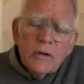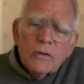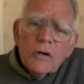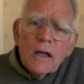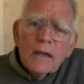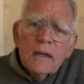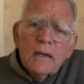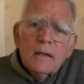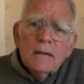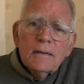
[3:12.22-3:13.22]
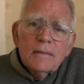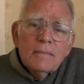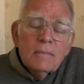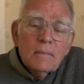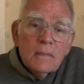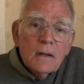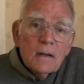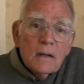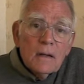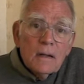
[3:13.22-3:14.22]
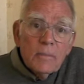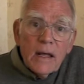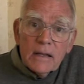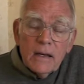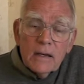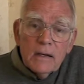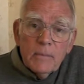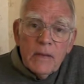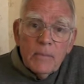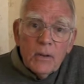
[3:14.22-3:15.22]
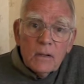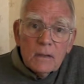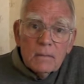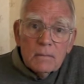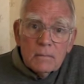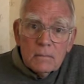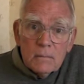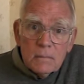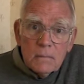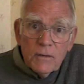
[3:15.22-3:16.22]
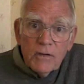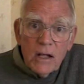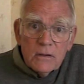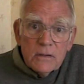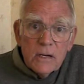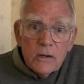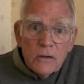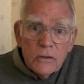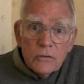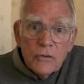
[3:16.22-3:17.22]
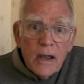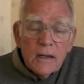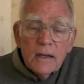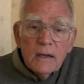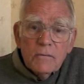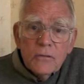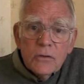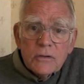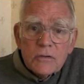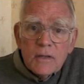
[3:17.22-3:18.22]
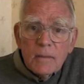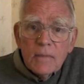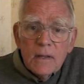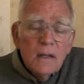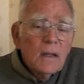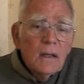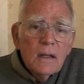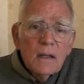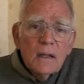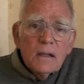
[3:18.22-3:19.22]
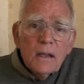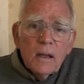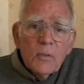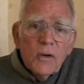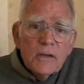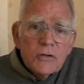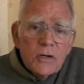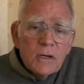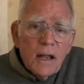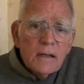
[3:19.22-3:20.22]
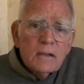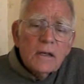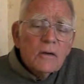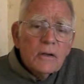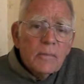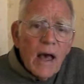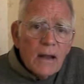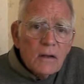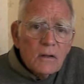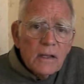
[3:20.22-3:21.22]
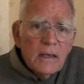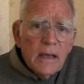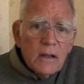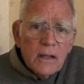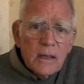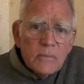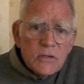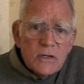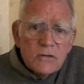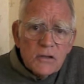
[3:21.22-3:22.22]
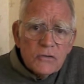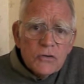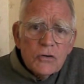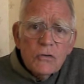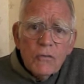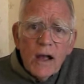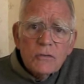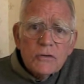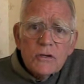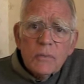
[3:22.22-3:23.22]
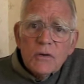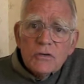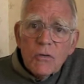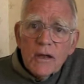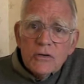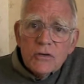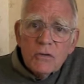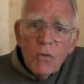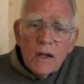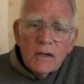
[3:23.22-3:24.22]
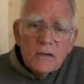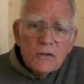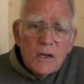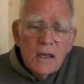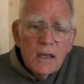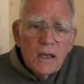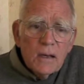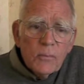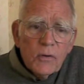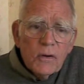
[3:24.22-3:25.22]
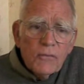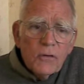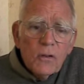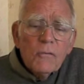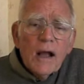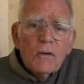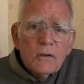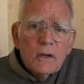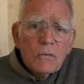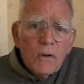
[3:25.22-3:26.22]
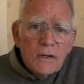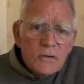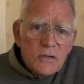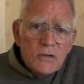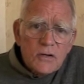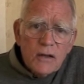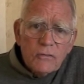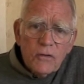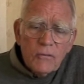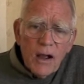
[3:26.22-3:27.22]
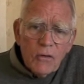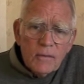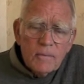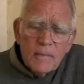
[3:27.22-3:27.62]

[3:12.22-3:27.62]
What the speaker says: you're talking about getting the people to volunteer, you're trying to influence them. Elaboration likelihood model, ELM, says there's two routes to persuasion. One is peripheral route and one is the central route.